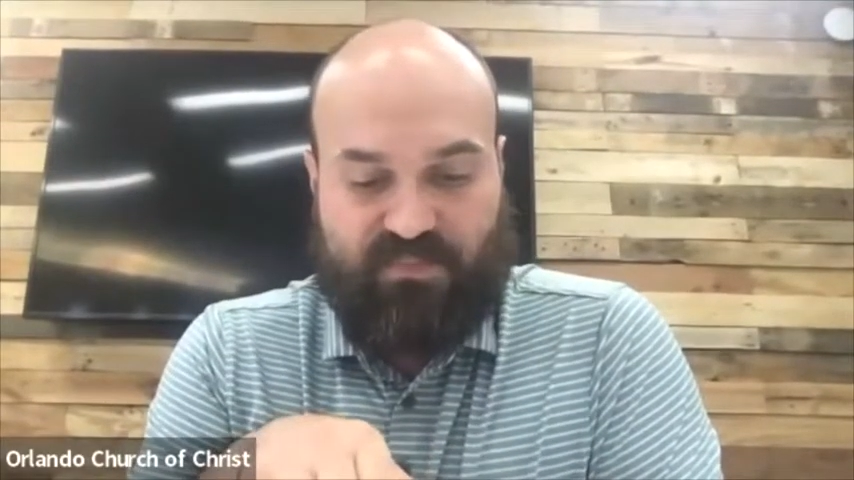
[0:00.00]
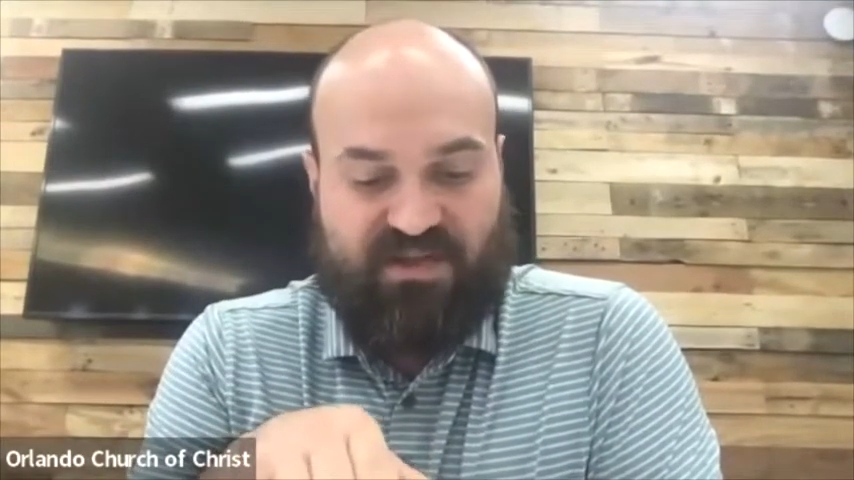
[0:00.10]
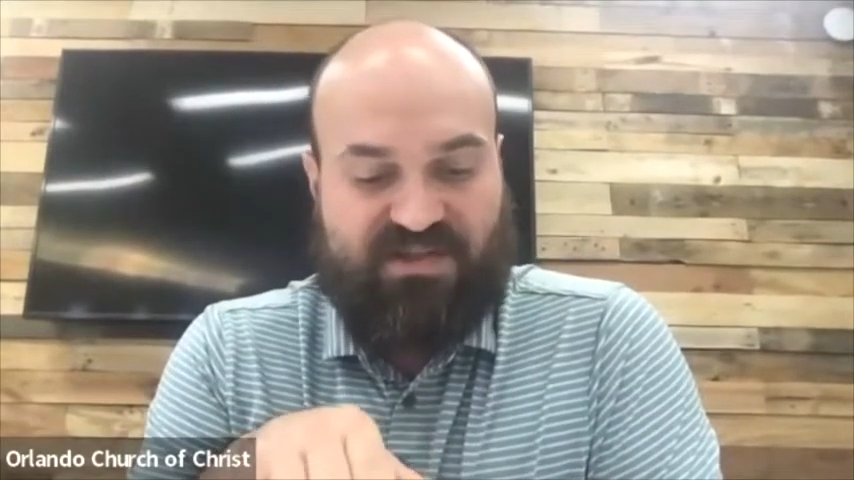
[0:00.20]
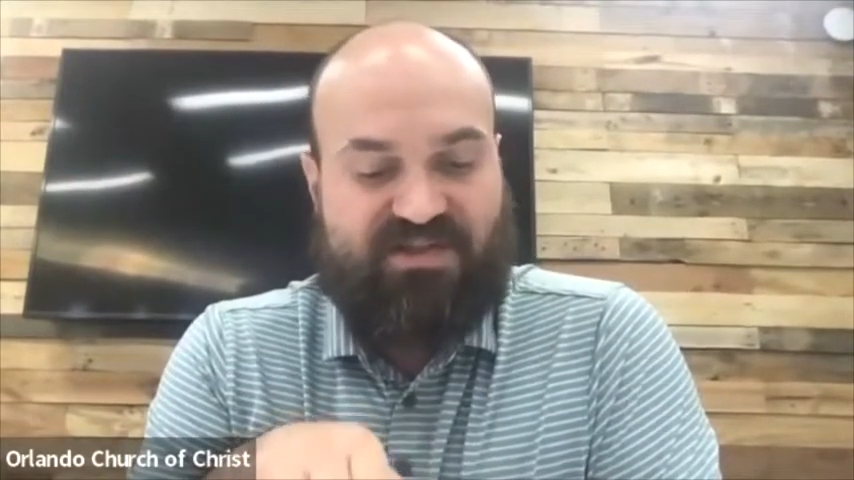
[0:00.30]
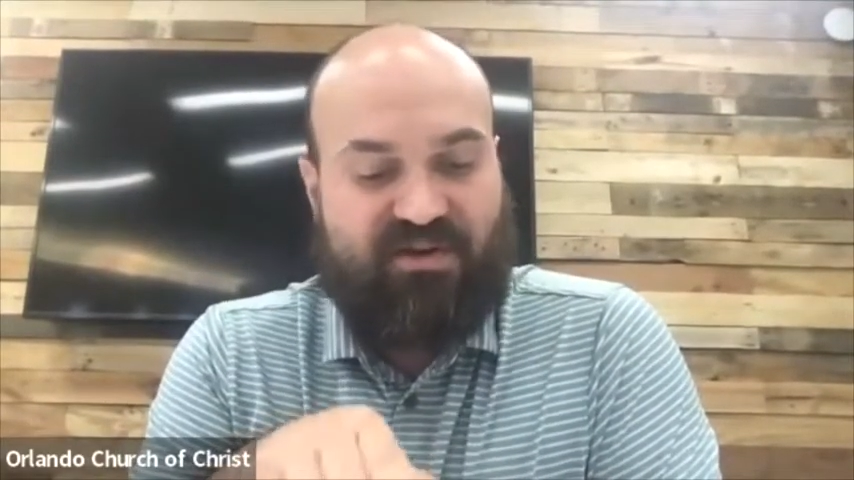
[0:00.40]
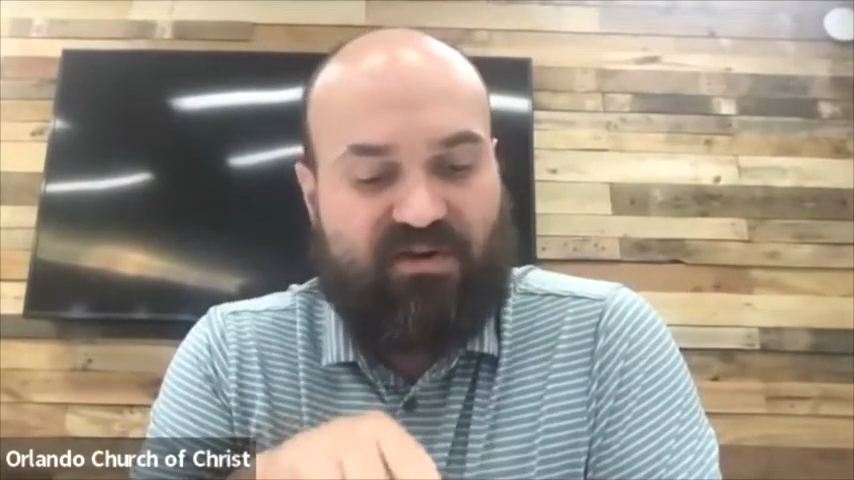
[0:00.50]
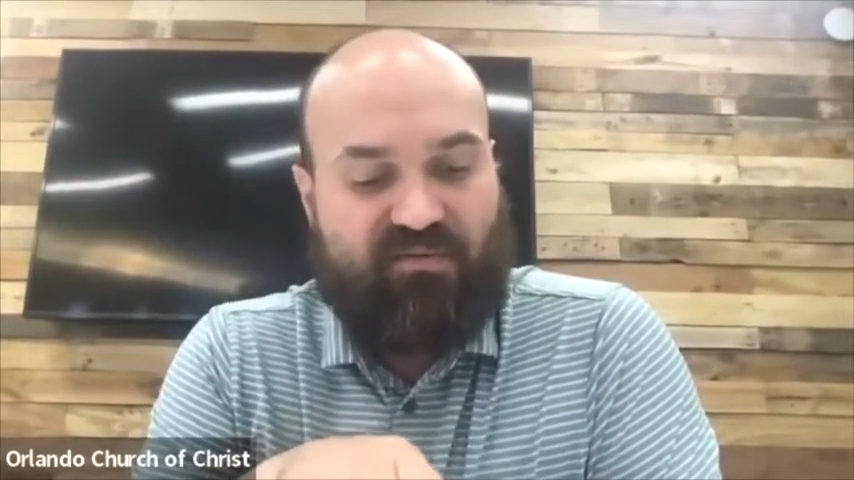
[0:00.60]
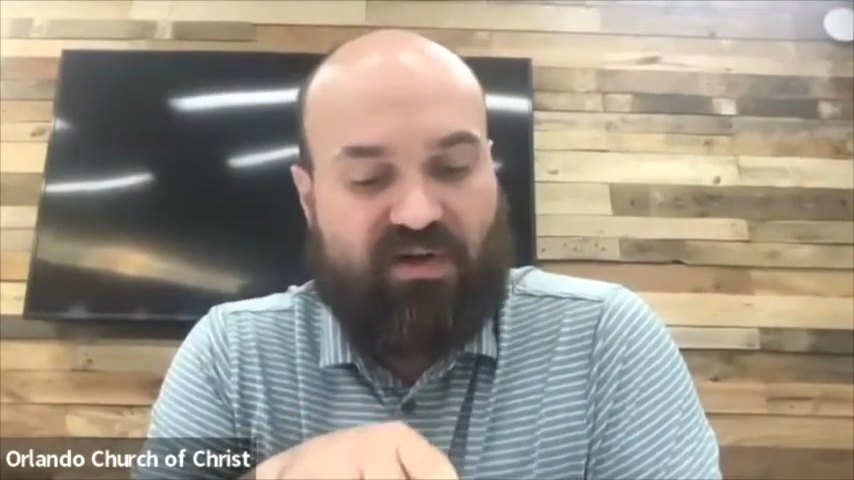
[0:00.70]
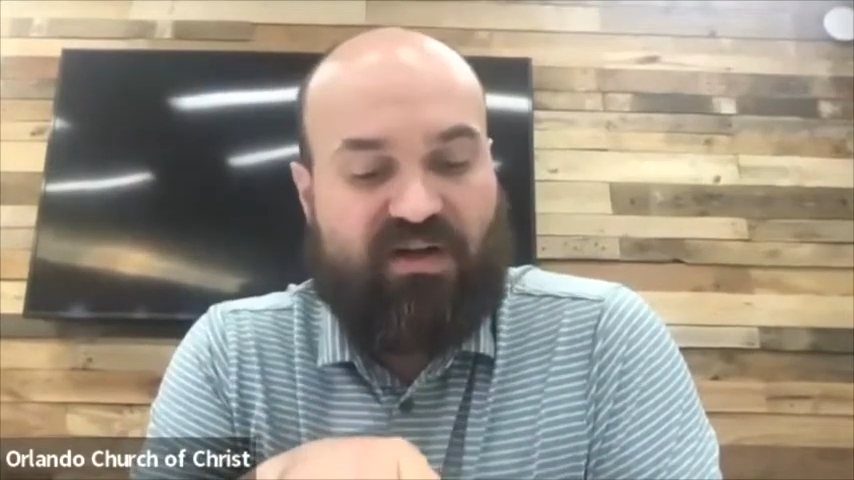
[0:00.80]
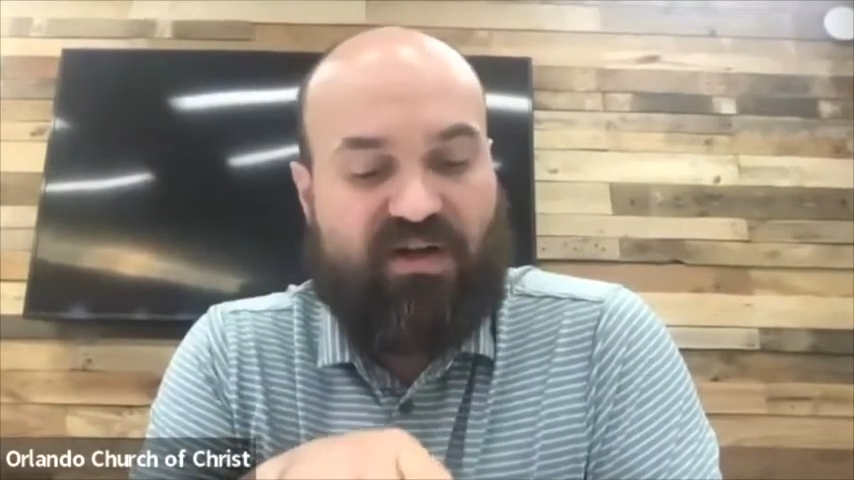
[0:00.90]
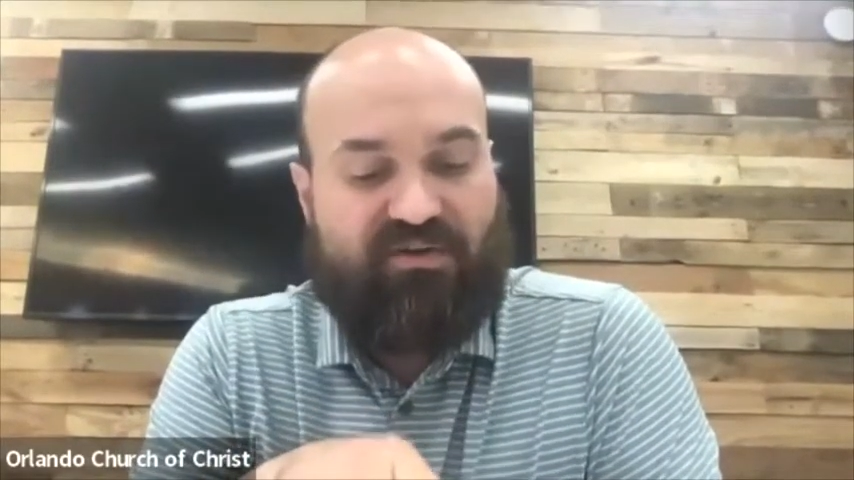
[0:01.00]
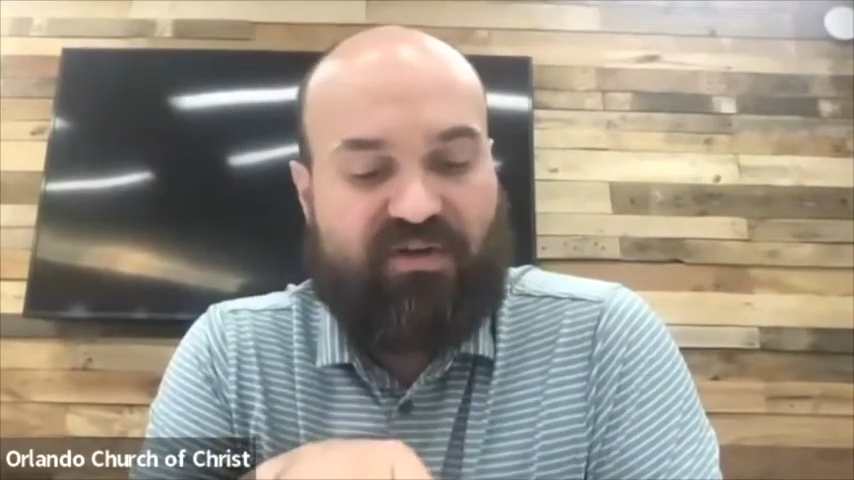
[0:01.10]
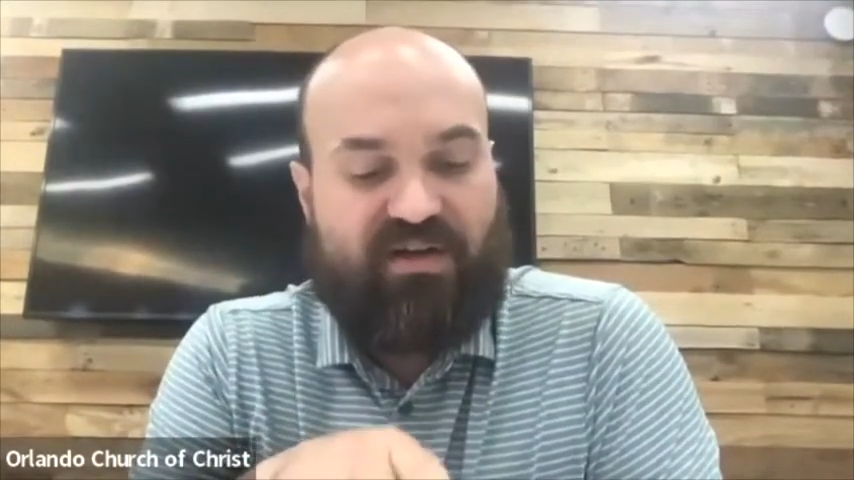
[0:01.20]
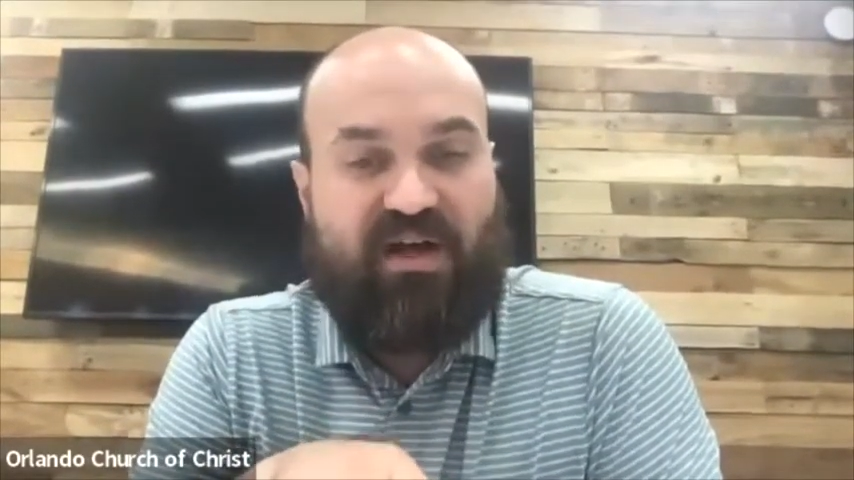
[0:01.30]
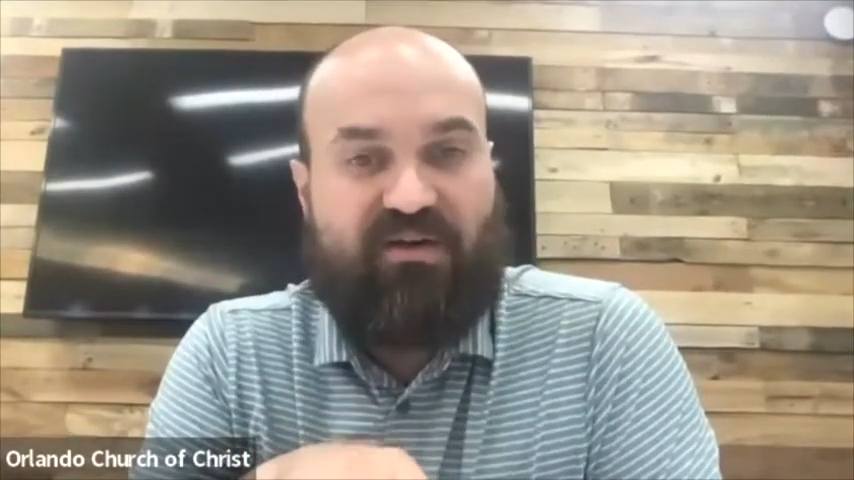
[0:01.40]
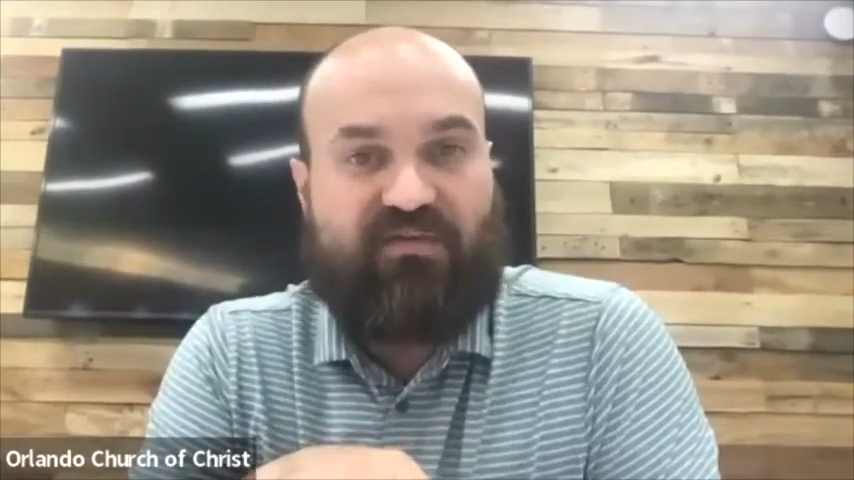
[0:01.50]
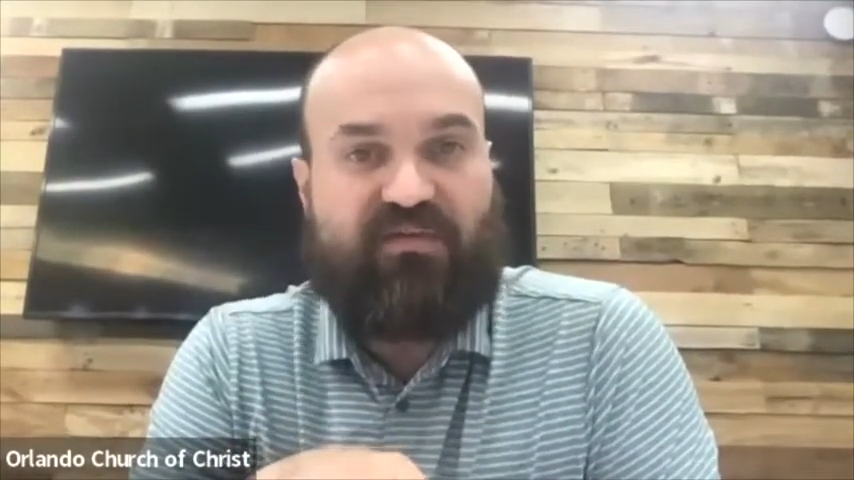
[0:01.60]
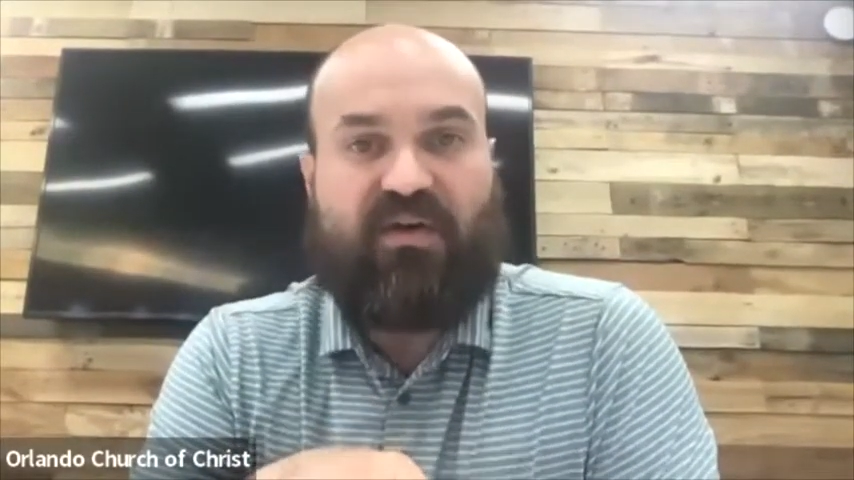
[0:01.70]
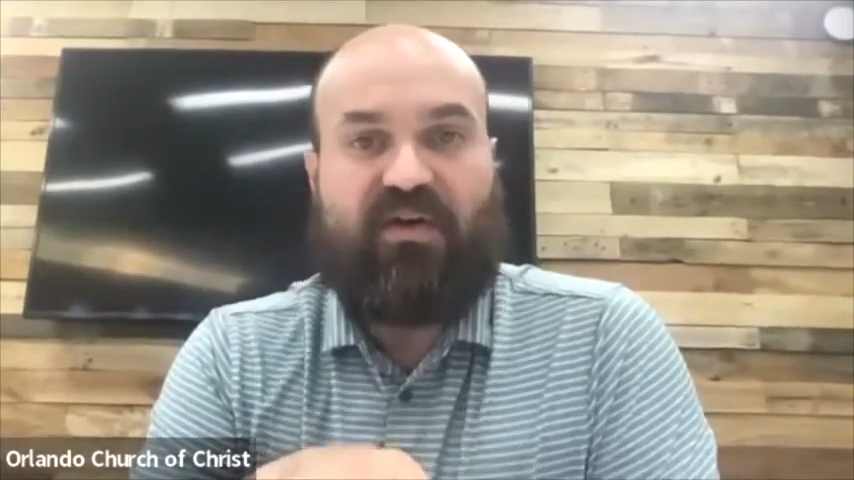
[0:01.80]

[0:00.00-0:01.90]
to serve one another in love,